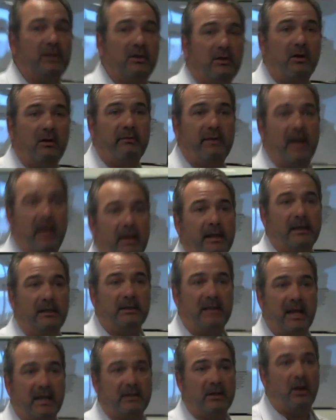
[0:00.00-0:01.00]
Silicon Valley,
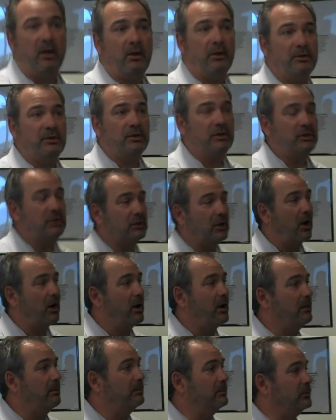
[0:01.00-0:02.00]
technology,
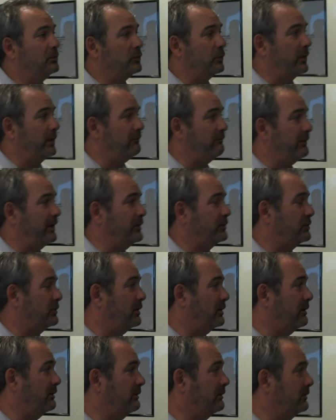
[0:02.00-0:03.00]
startup, joint
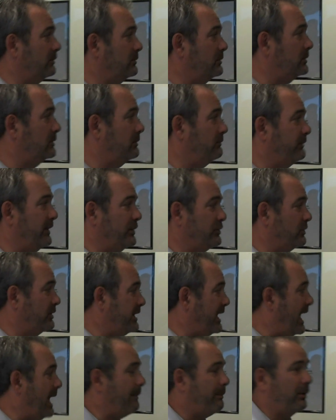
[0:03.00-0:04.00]
venture
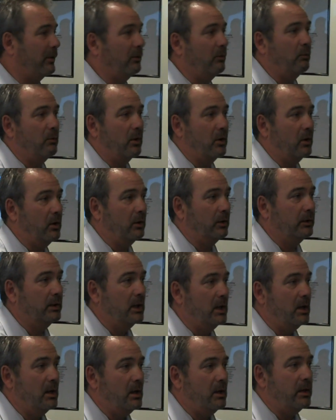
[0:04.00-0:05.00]
capital world,
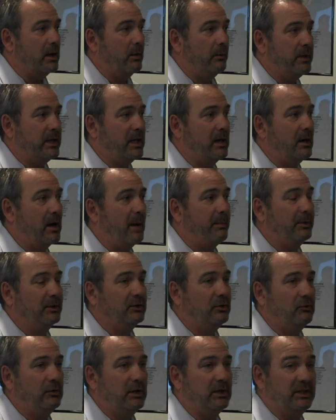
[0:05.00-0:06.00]
that we get an
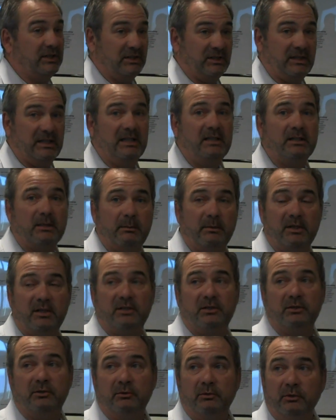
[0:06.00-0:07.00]
opportunity to see some of
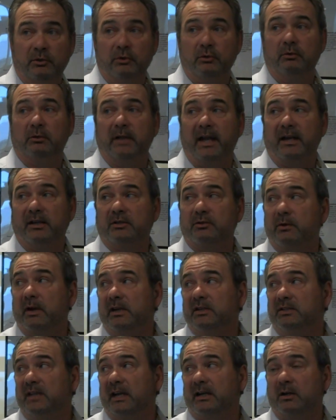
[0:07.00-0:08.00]
these new, latest,
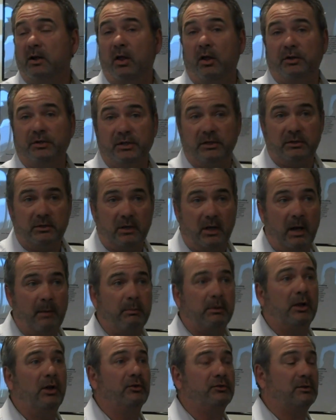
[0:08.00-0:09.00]
greatest technologies
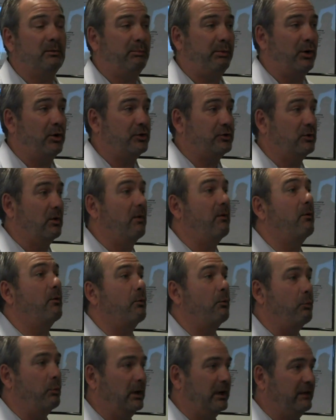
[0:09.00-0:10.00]
up close and personal
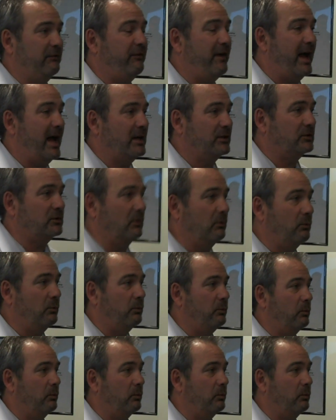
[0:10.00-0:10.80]
really fast. So